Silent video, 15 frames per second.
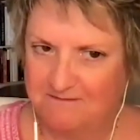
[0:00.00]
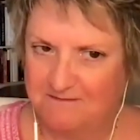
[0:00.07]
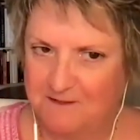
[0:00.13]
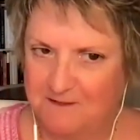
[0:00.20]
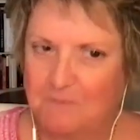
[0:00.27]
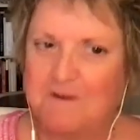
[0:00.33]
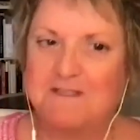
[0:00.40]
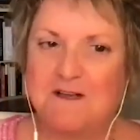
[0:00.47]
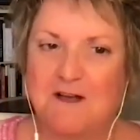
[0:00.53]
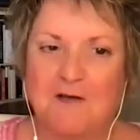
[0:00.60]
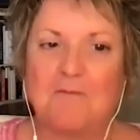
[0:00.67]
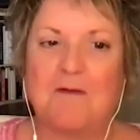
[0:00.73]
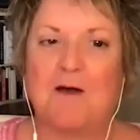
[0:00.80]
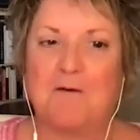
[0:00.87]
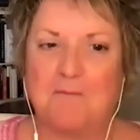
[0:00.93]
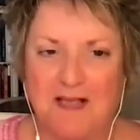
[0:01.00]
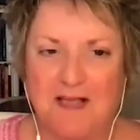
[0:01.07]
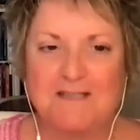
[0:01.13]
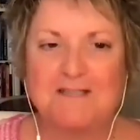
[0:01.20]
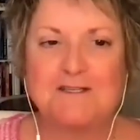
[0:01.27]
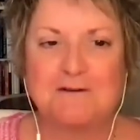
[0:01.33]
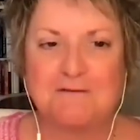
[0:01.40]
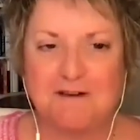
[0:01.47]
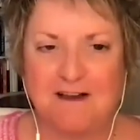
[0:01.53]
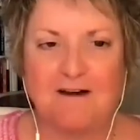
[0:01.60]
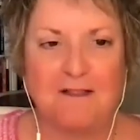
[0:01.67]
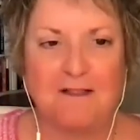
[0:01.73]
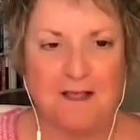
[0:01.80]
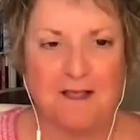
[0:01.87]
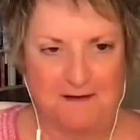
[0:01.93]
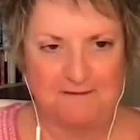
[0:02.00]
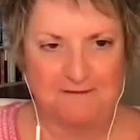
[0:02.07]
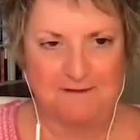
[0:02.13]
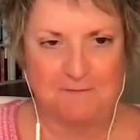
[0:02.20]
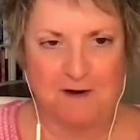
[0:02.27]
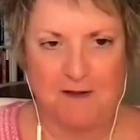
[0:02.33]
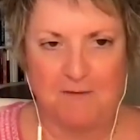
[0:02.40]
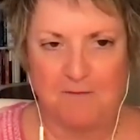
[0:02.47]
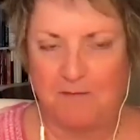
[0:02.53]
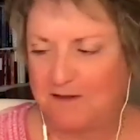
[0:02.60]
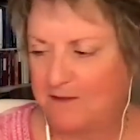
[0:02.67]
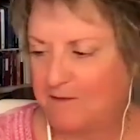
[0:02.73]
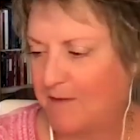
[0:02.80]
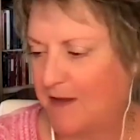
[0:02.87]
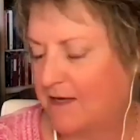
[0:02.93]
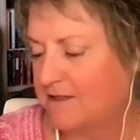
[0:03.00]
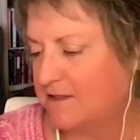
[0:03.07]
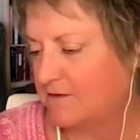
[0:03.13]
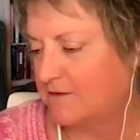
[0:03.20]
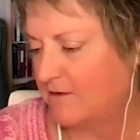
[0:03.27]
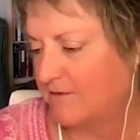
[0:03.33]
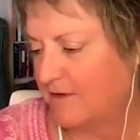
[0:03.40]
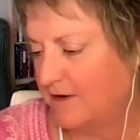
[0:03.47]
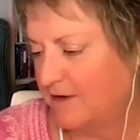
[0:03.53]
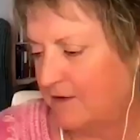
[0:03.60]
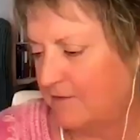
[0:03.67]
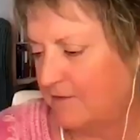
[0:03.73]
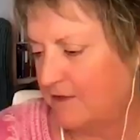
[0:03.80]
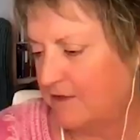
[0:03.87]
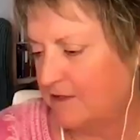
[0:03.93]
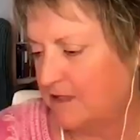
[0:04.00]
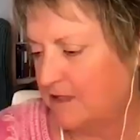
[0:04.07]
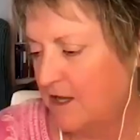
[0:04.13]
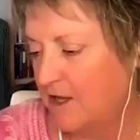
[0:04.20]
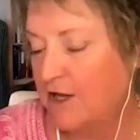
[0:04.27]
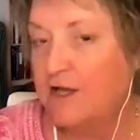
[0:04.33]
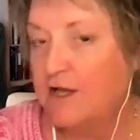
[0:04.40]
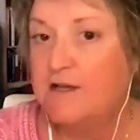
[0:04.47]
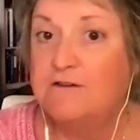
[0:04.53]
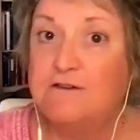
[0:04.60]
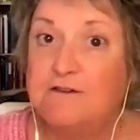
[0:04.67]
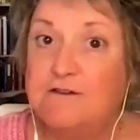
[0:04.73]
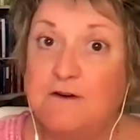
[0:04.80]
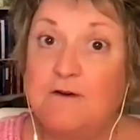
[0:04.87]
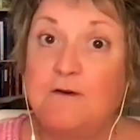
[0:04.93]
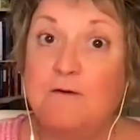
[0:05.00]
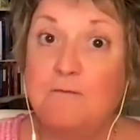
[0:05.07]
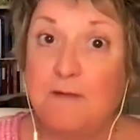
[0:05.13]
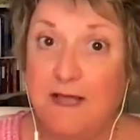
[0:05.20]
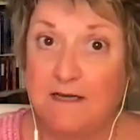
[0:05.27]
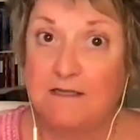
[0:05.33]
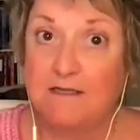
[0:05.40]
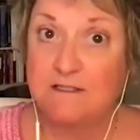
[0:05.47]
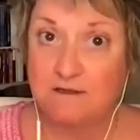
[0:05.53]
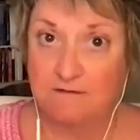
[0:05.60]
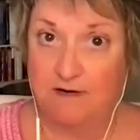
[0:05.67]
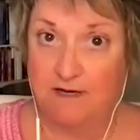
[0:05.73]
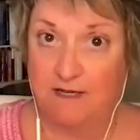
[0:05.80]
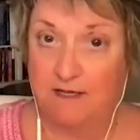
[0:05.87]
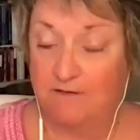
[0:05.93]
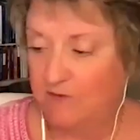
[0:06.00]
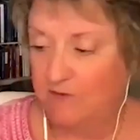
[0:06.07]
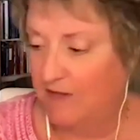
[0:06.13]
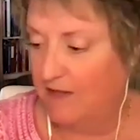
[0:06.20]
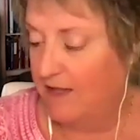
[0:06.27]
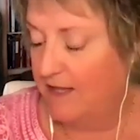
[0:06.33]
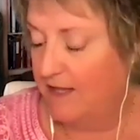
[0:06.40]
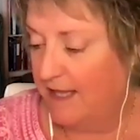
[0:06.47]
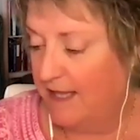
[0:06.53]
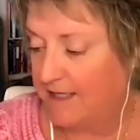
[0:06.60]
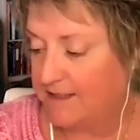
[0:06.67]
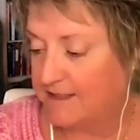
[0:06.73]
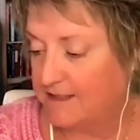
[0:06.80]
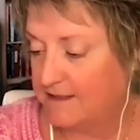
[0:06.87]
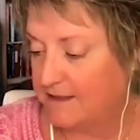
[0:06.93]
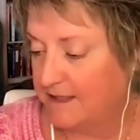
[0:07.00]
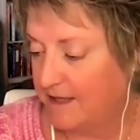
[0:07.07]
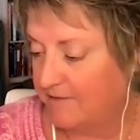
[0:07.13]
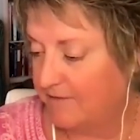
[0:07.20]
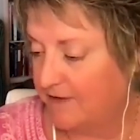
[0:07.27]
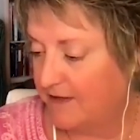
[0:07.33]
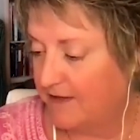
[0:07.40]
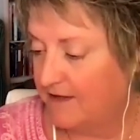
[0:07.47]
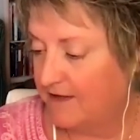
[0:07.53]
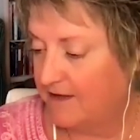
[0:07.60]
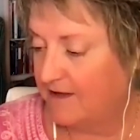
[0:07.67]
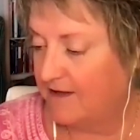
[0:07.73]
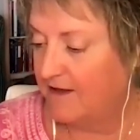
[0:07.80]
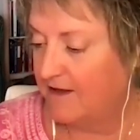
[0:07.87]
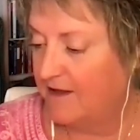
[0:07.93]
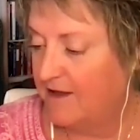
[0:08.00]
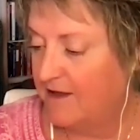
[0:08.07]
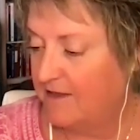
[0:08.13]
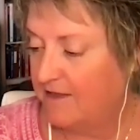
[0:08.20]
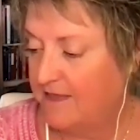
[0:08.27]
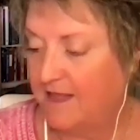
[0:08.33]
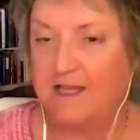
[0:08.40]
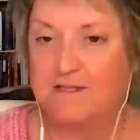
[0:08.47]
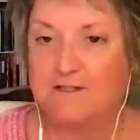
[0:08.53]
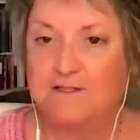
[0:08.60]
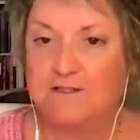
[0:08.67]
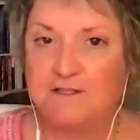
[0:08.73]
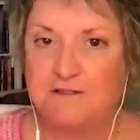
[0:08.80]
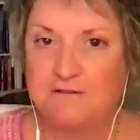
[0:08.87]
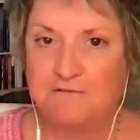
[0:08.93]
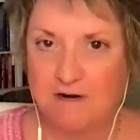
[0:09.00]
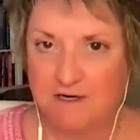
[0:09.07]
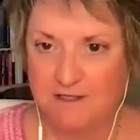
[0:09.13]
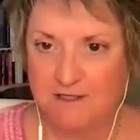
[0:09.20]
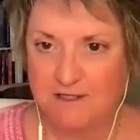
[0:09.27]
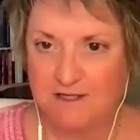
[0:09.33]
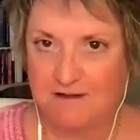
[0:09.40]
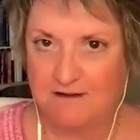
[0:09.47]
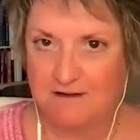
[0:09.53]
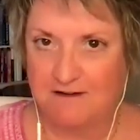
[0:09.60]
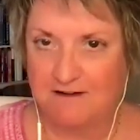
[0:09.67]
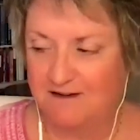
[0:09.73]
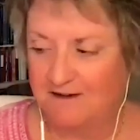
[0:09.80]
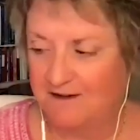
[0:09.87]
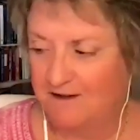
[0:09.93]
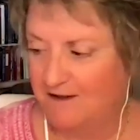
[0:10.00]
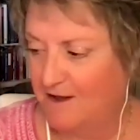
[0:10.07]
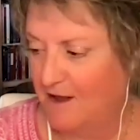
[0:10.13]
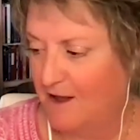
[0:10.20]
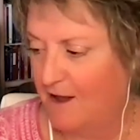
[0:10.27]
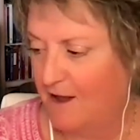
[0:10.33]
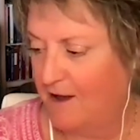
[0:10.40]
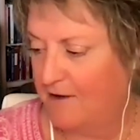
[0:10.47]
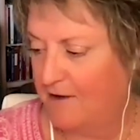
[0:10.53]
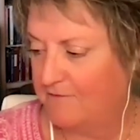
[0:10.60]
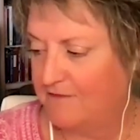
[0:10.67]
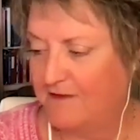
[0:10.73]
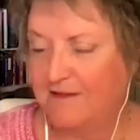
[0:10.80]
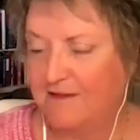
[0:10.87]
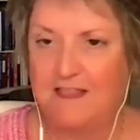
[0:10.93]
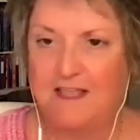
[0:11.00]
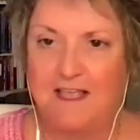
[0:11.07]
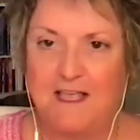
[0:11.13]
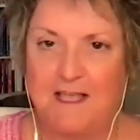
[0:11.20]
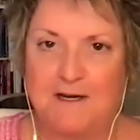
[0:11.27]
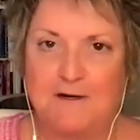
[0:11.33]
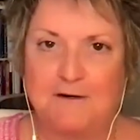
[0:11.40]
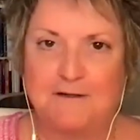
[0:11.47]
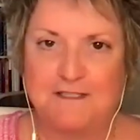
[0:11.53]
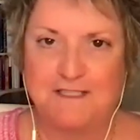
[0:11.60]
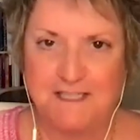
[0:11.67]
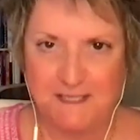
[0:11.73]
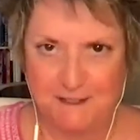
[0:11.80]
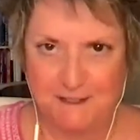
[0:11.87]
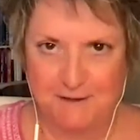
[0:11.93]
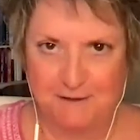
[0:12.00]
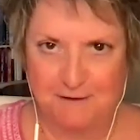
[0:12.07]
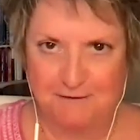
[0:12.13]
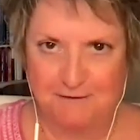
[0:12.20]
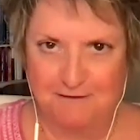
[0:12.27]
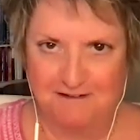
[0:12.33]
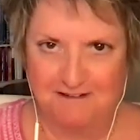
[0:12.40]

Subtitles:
So we talk about mastering our lives, right? Being the master of our universe. True mastery is living the instruction of the inner teacher.